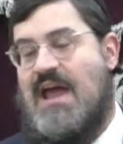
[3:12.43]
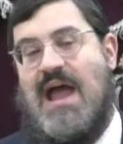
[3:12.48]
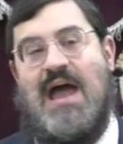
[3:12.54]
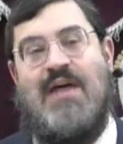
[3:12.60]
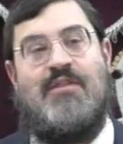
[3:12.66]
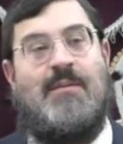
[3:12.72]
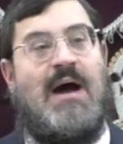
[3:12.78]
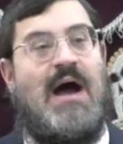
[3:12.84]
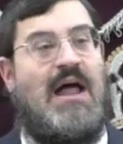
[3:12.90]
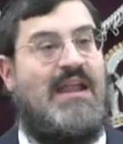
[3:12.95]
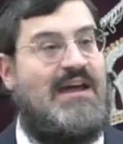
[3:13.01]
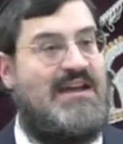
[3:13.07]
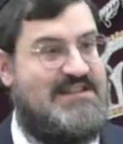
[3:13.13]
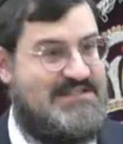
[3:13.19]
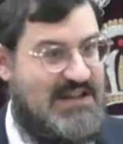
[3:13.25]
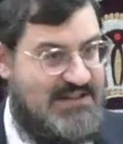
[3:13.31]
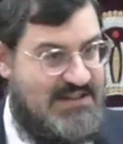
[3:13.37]
And the mahalach
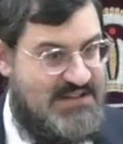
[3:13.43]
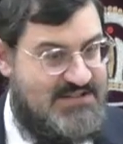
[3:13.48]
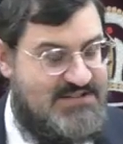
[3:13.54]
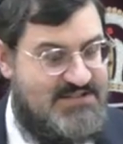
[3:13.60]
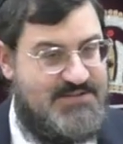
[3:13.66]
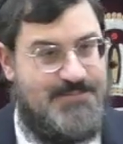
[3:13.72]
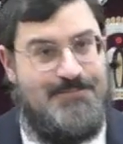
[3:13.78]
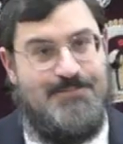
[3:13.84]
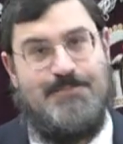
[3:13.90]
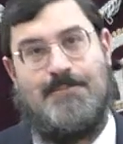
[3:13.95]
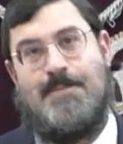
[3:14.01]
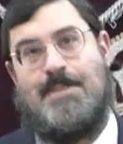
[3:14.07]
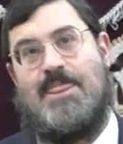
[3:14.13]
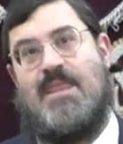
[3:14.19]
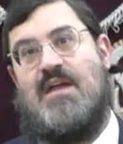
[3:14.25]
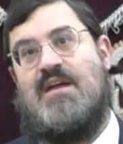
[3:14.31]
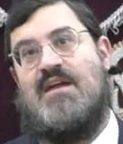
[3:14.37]
is like this,
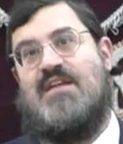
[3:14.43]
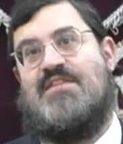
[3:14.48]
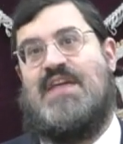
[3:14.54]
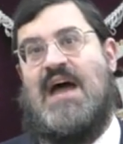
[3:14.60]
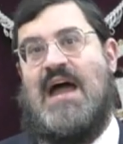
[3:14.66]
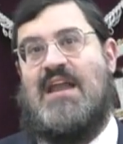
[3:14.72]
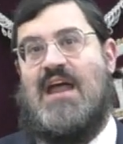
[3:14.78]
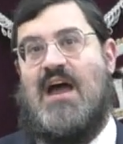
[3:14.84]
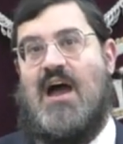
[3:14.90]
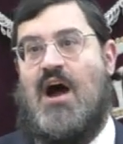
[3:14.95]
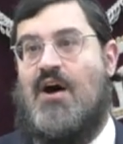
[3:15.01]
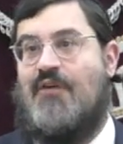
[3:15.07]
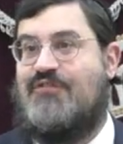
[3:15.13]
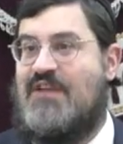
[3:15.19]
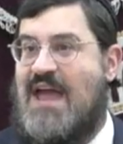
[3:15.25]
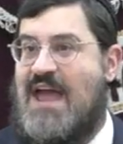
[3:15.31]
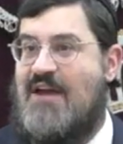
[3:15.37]
that
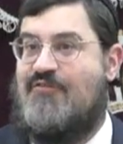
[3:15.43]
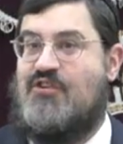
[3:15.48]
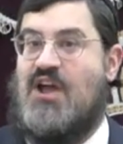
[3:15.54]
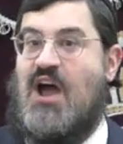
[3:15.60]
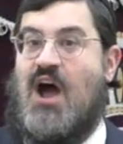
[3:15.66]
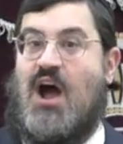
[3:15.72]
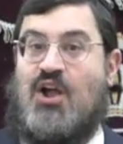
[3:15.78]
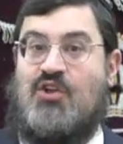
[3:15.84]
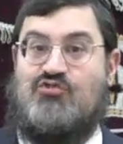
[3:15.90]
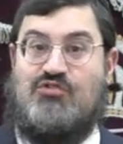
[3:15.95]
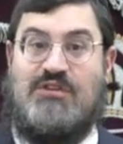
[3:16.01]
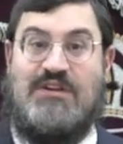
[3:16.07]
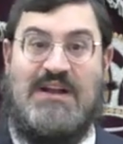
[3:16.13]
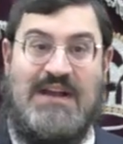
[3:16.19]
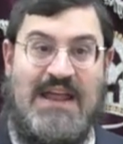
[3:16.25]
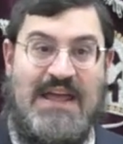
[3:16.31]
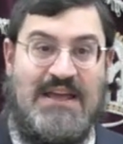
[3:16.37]
after every 100
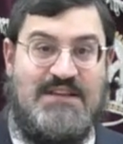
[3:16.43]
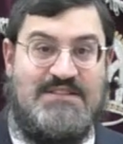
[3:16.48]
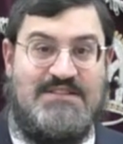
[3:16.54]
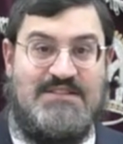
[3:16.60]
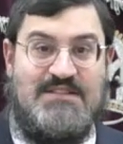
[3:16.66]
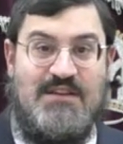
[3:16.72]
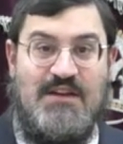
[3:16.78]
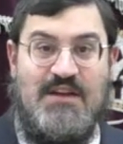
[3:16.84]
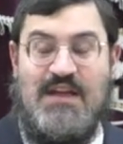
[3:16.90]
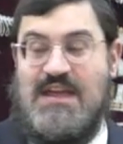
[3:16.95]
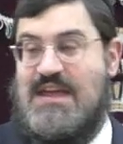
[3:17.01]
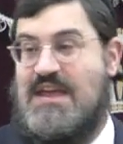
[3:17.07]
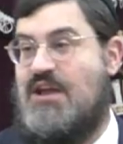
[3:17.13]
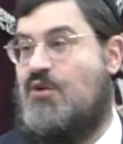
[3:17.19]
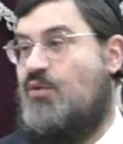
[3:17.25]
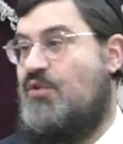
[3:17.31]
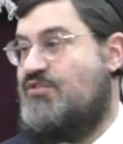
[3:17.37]
clicks
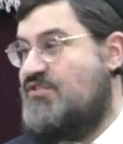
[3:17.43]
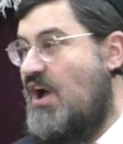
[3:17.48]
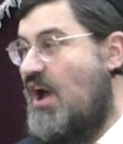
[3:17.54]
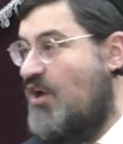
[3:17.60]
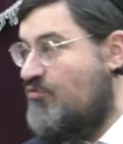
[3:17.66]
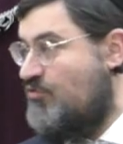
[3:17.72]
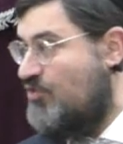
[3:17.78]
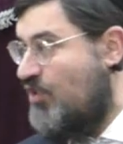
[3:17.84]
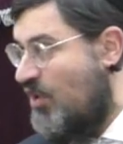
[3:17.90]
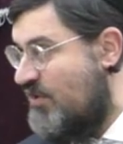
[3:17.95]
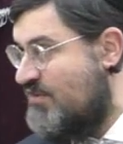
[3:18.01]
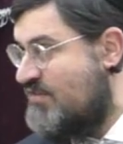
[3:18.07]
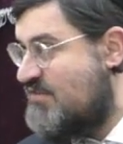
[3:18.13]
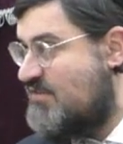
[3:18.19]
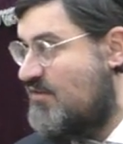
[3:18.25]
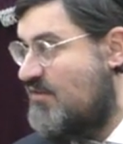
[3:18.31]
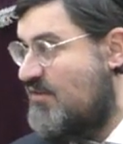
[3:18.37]
equals
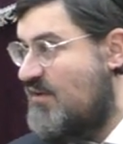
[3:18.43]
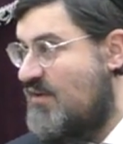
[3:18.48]
$100.